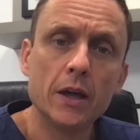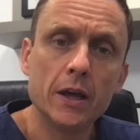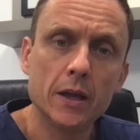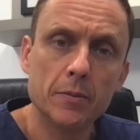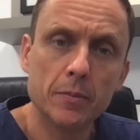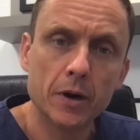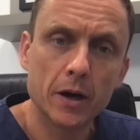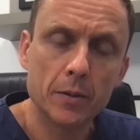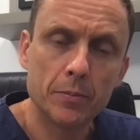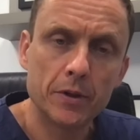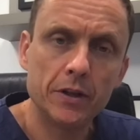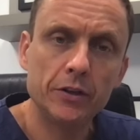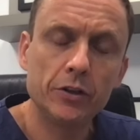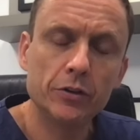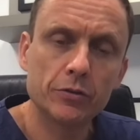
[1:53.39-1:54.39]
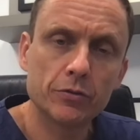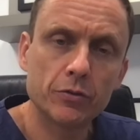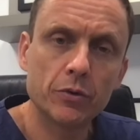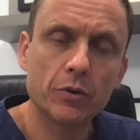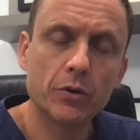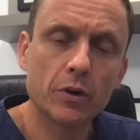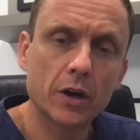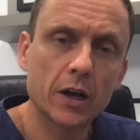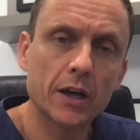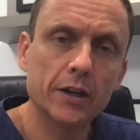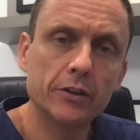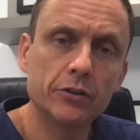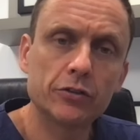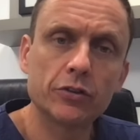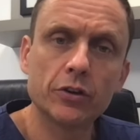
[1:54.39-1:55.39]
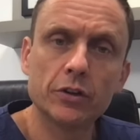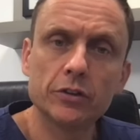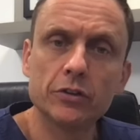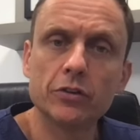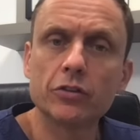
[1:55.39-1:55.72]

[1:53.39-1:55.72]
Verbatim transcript: in my opinion, for a certain